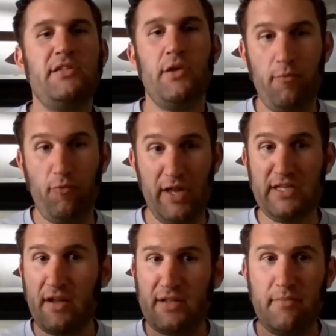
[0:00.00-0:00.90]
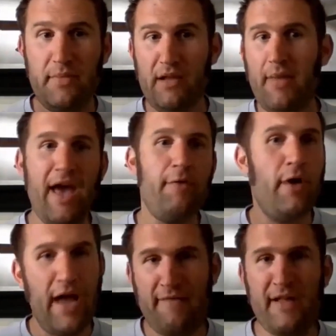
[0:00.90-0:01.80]
So reach out to me and Matt.
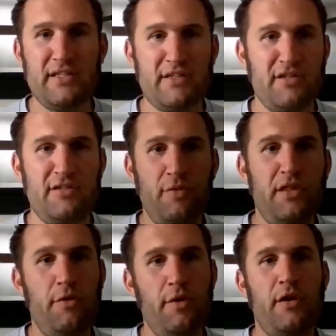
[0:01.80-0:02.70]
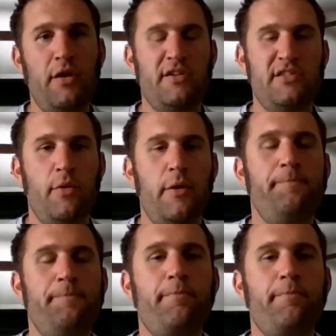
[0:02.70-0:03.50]
We'll have that discussion with you and your customer.